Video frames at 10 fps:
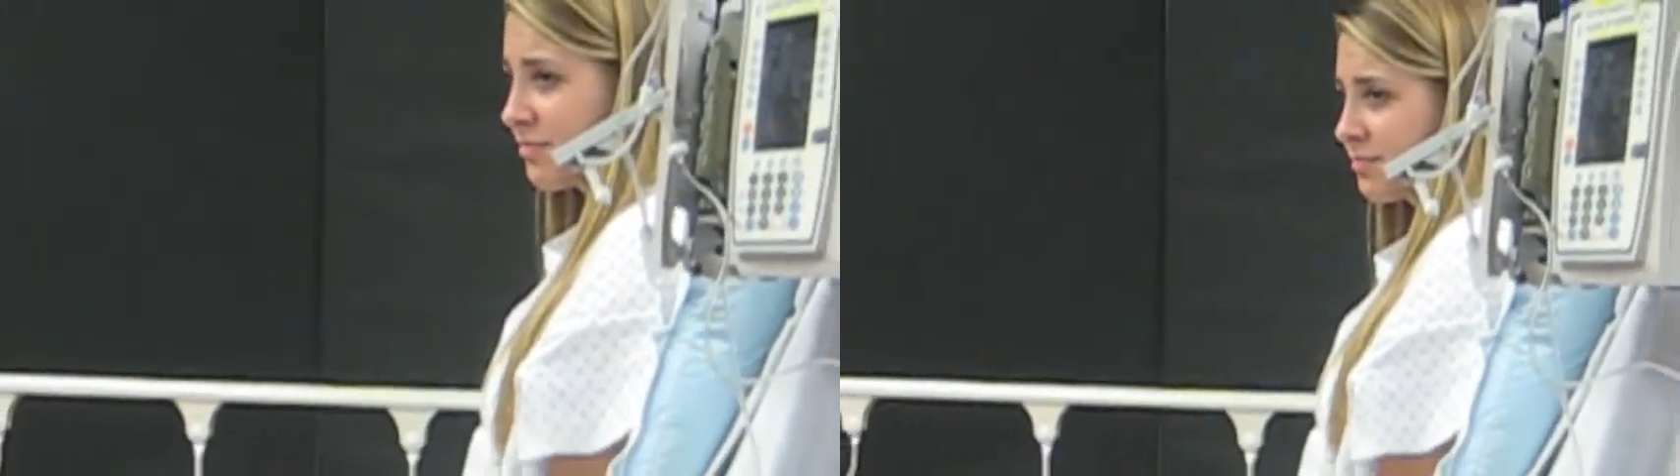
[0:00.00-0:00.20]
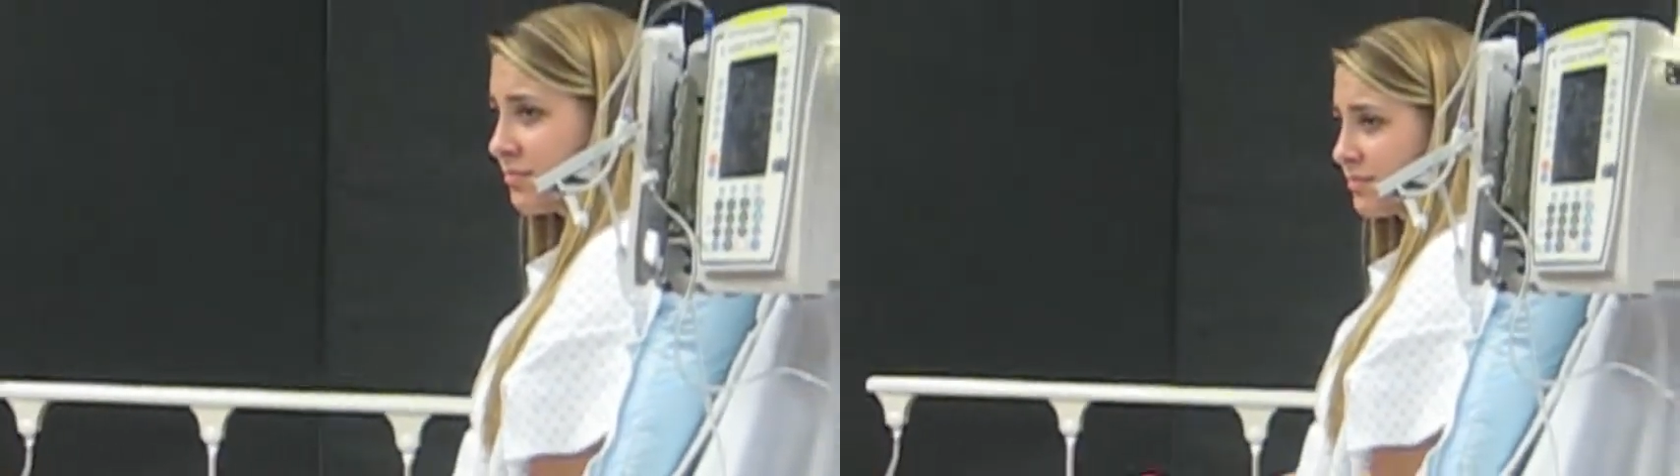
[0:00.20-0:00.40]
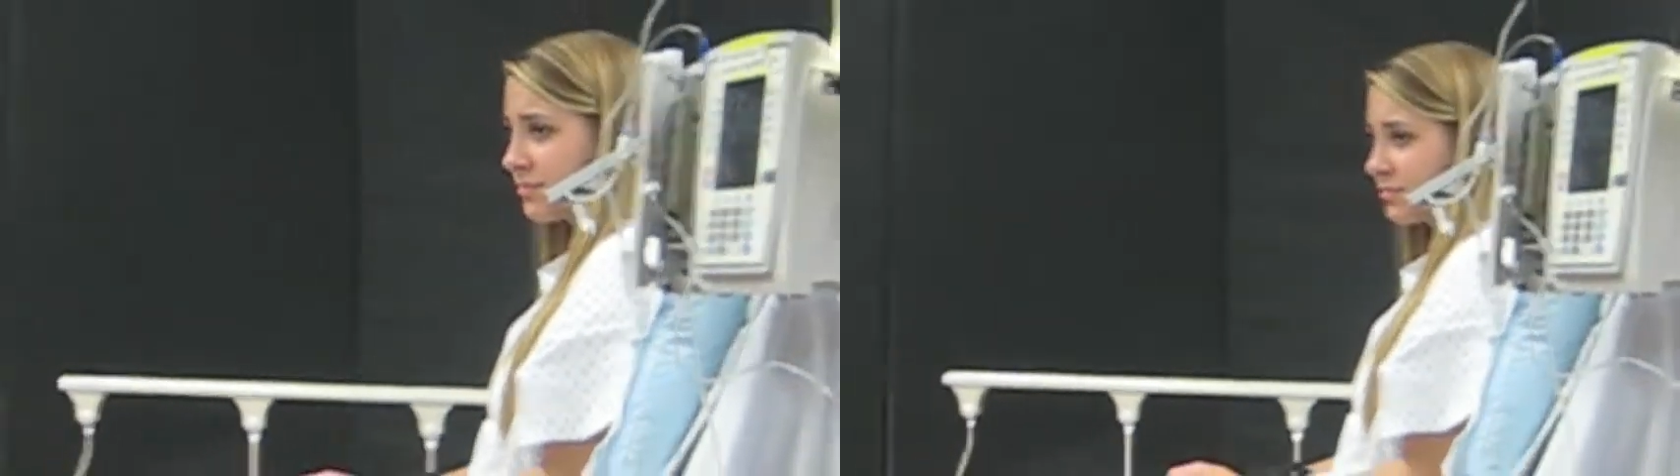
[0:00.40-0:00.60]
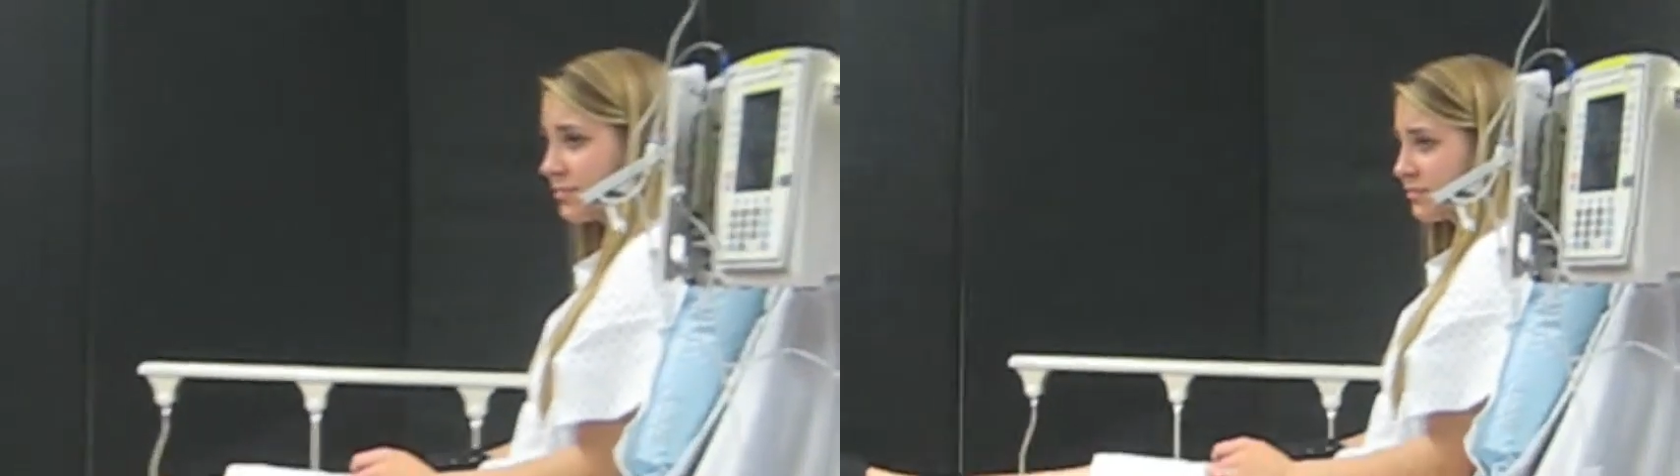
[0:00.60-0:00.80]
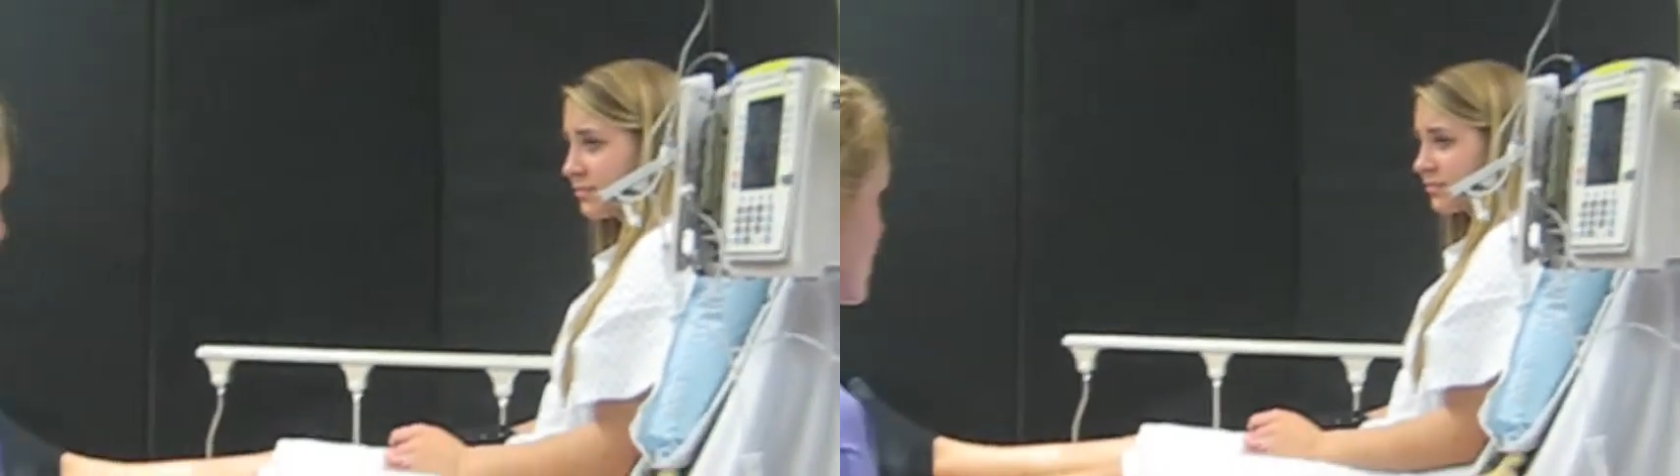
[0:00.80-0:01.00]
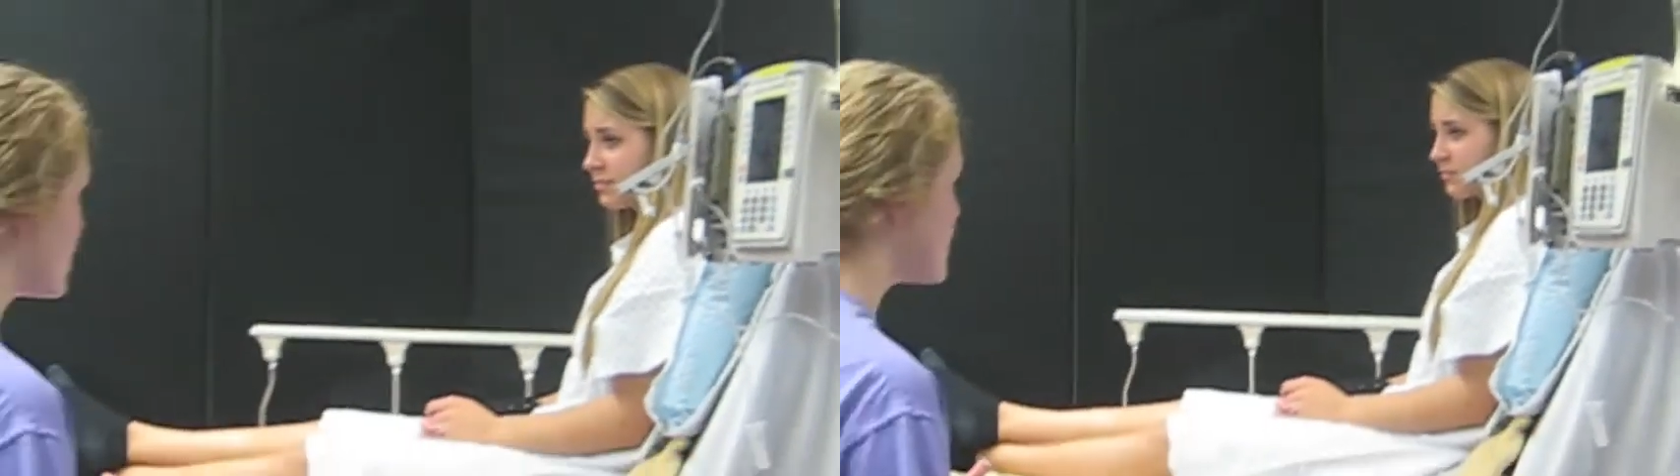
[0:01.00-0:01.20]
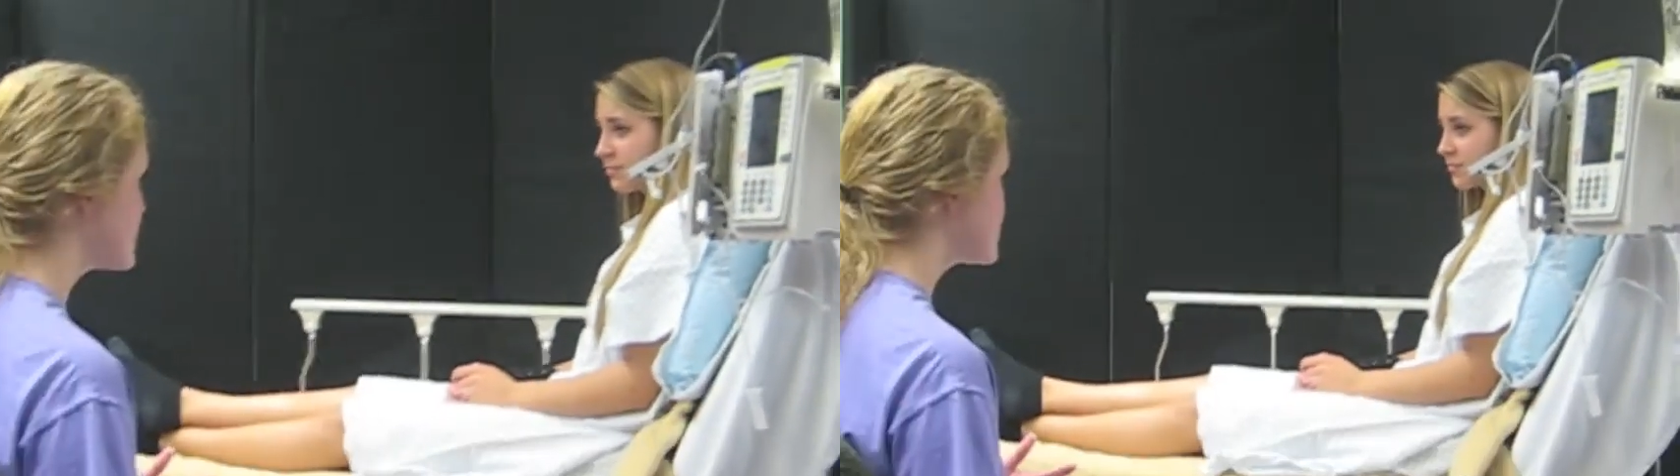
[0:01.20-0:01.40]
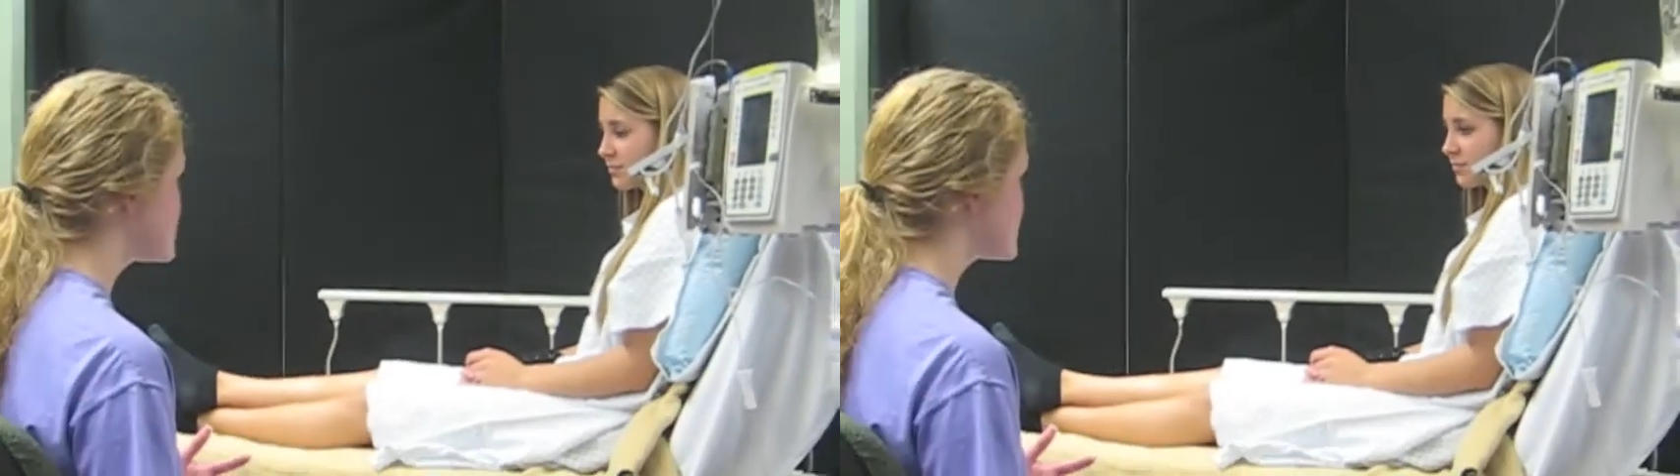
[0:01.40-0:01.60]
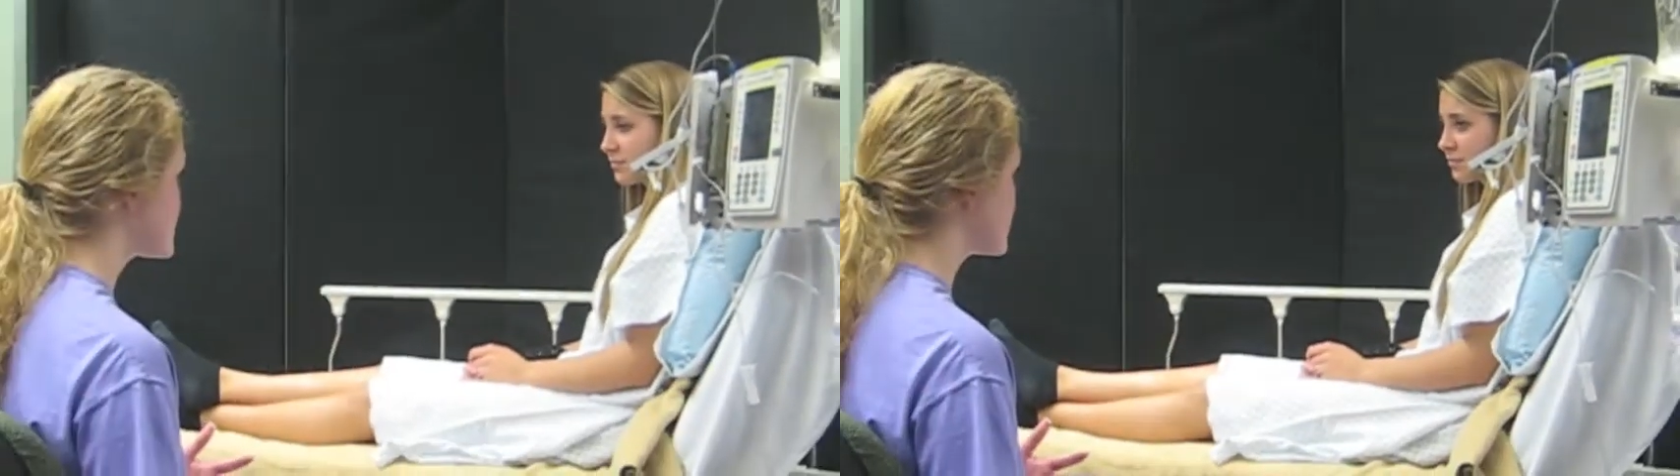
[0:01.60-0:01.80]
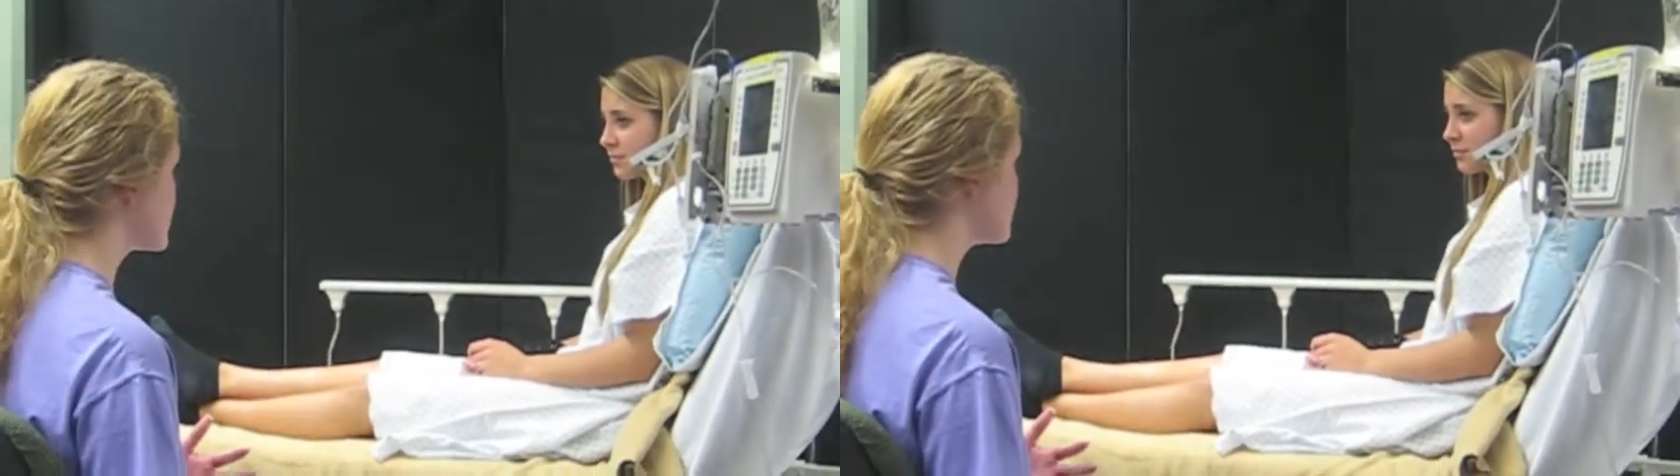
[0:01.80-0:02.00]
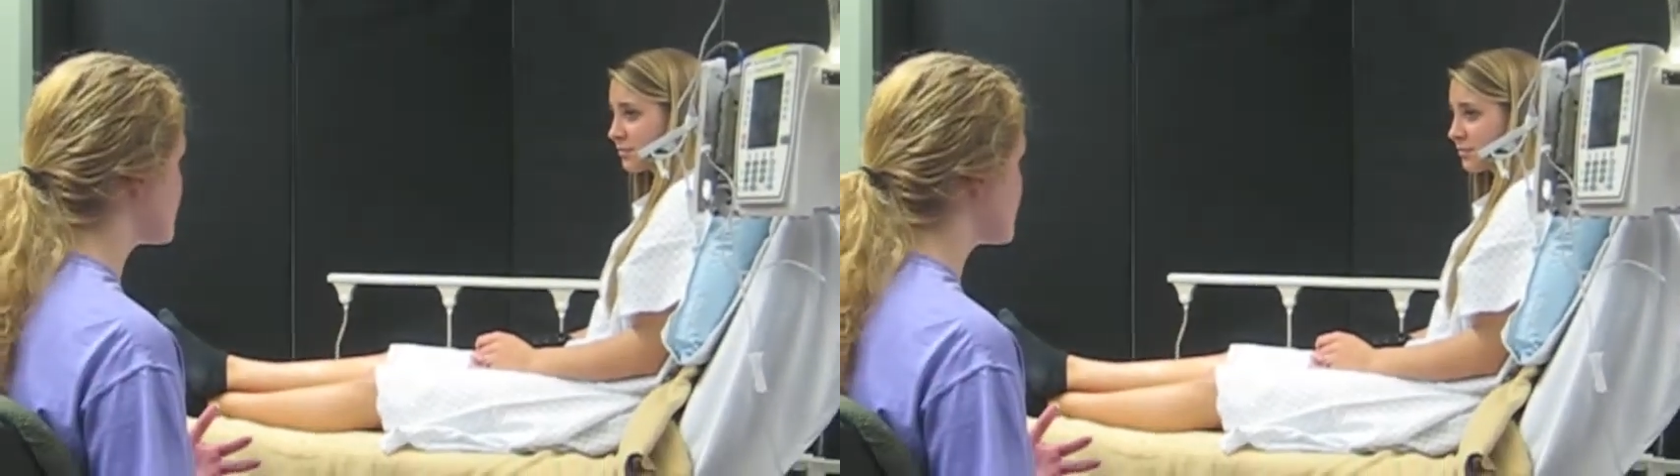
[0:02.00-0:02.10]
Do you think your alcohol use could